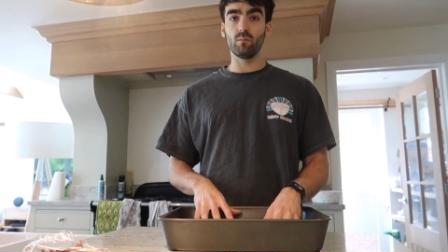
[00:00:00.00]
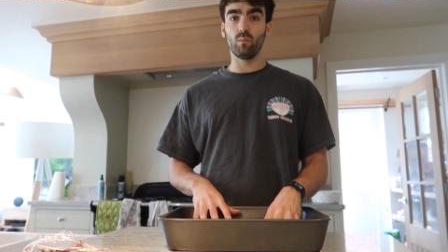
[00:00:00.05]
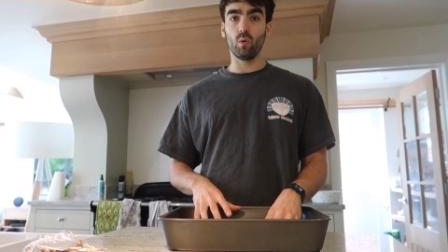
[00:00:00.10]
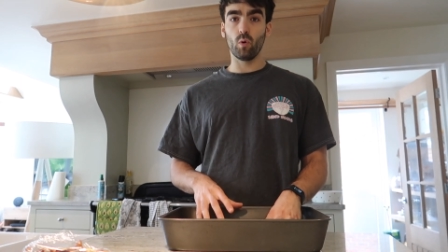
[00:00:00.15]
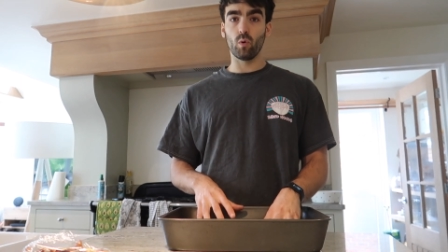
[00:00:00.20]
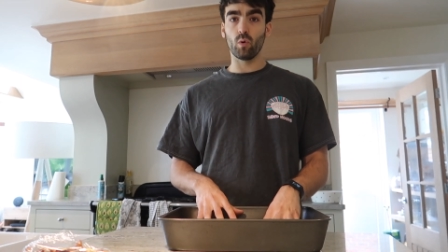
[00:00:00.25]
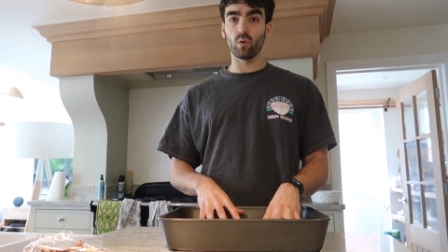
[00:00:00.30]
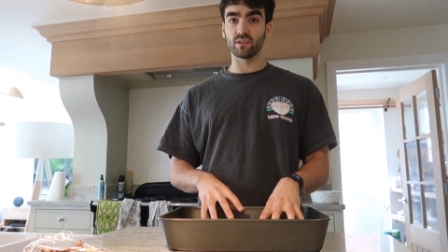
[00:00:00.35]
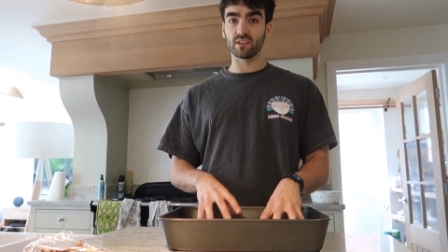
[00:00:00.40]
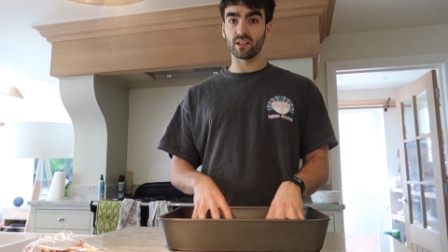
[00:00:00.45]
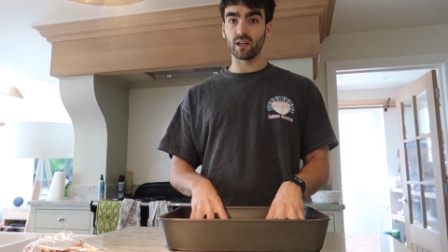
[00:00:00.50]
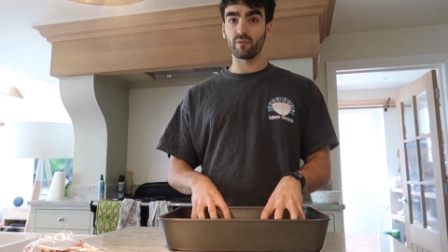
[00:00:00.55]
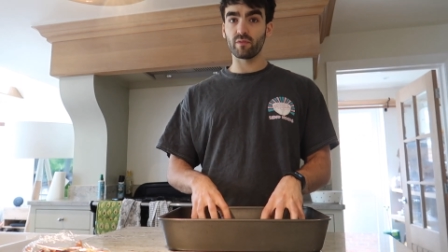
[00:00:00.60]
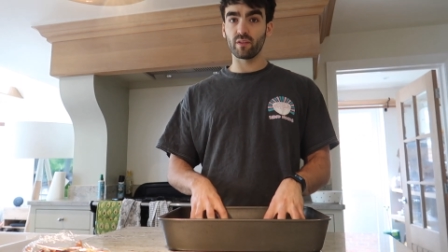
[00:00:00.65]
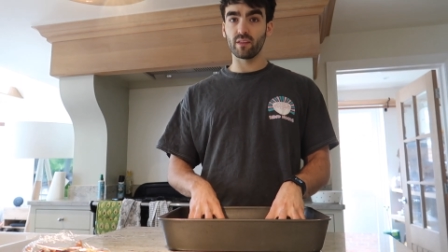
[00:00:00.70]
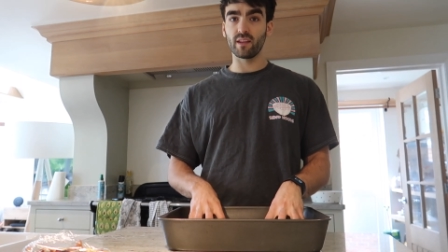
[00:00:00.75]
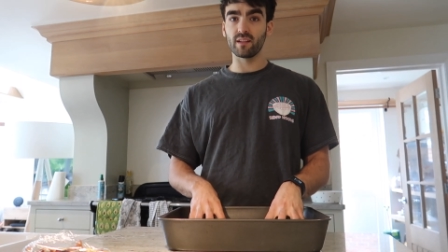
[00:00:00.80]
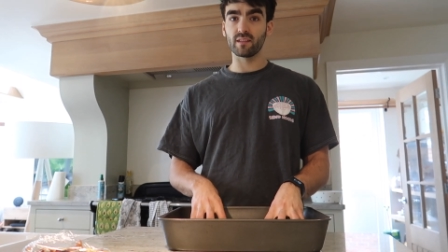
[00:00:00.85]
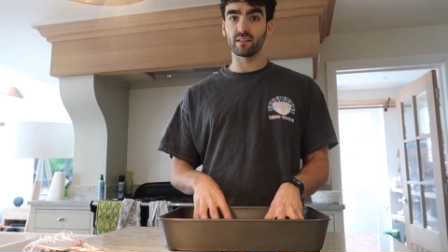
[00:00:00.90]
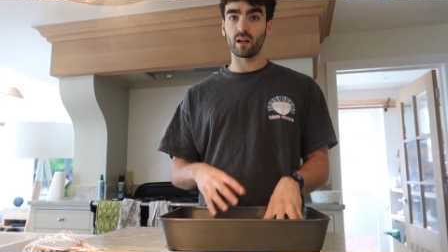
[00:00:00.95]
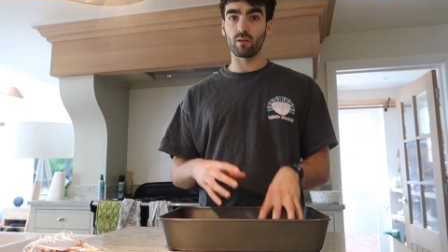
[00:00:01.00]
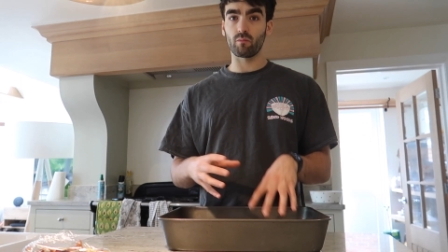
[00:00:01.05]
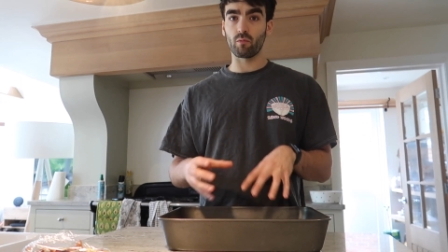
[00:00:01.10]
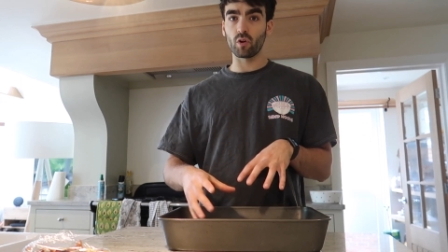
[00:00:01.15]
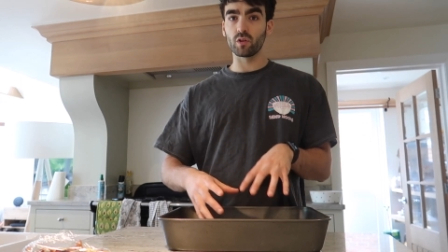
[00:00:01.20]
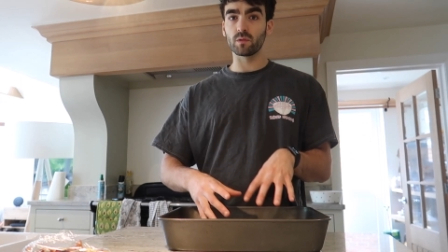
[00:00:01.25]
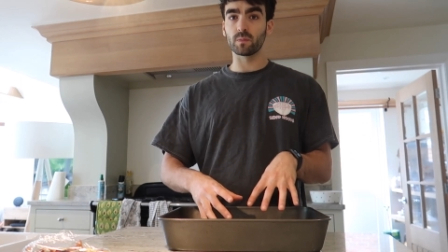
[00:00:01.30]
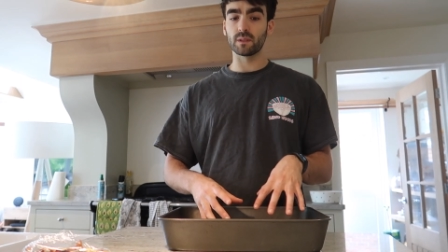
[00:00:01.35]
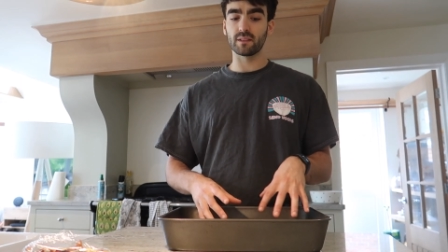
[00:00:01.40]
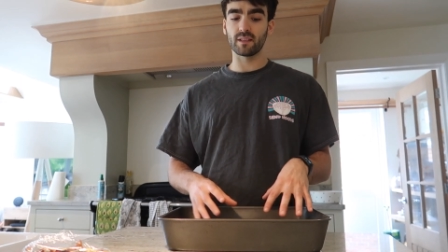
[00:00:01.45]
more stuff in this, like
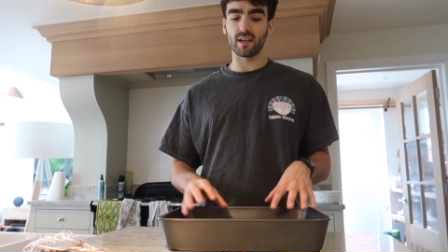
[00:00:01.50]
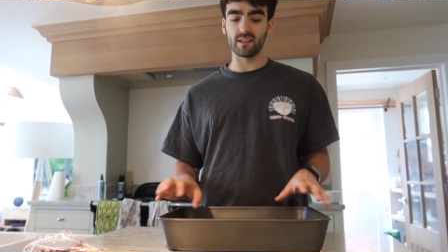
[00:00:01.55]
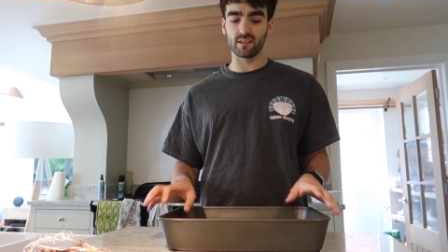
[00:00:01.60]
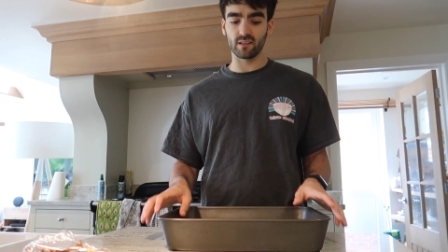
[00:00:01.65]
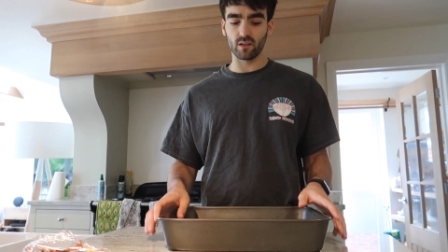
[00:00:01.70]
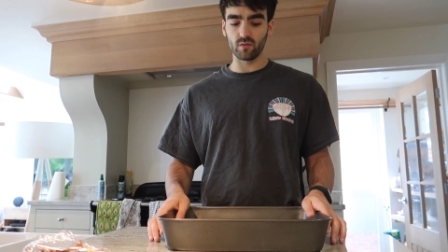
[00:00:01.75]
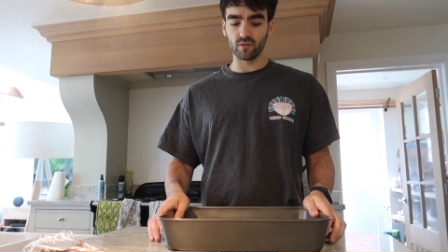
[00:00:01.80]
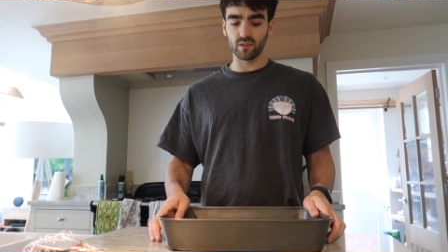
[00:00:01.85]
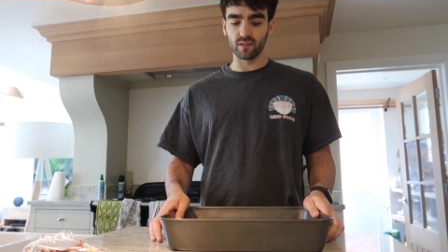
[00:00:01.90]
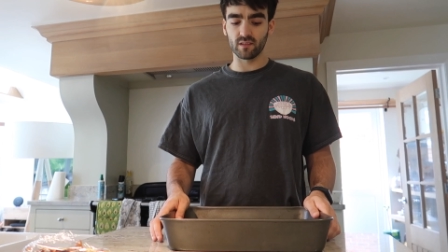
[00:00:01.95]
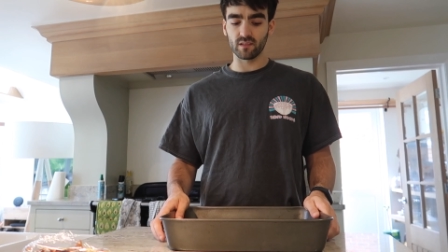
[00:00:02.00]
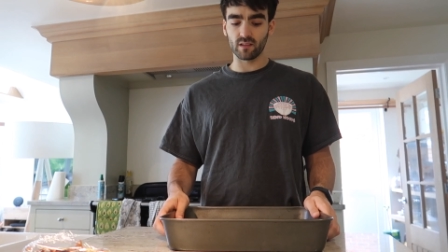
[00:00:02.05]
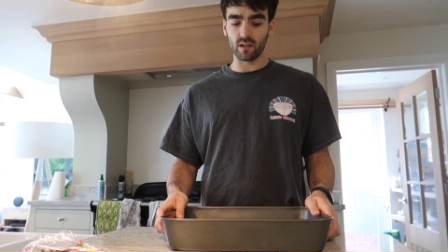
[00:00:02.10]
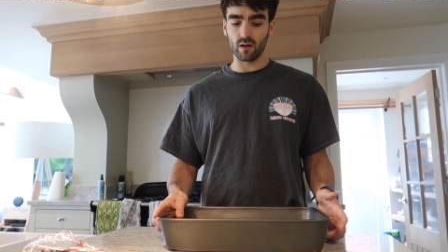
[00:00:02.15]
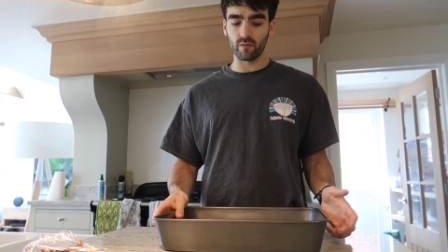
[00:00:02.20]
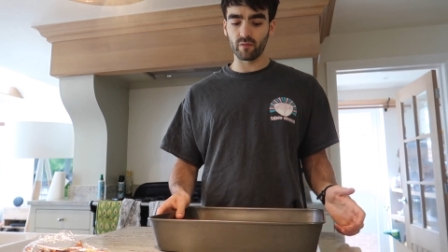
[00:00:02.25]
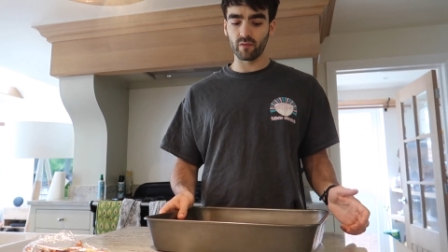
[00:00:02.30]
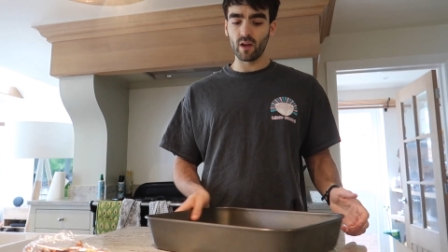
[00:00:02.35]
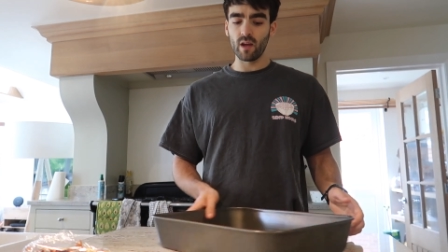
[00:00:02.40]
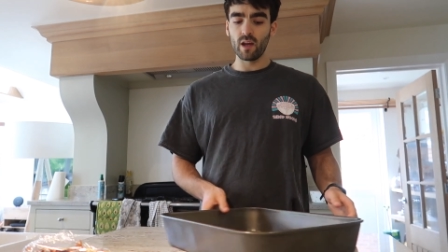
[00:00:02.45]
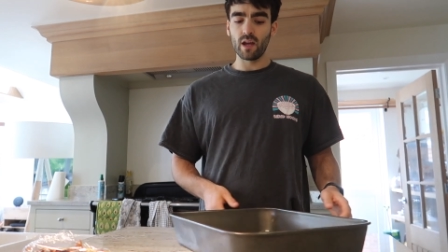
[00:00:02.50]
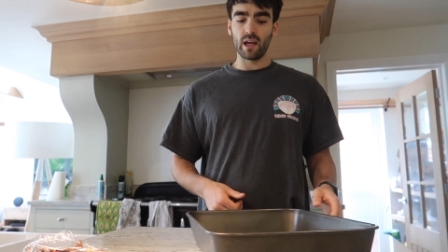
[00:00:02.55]
roast potatoes and stuff.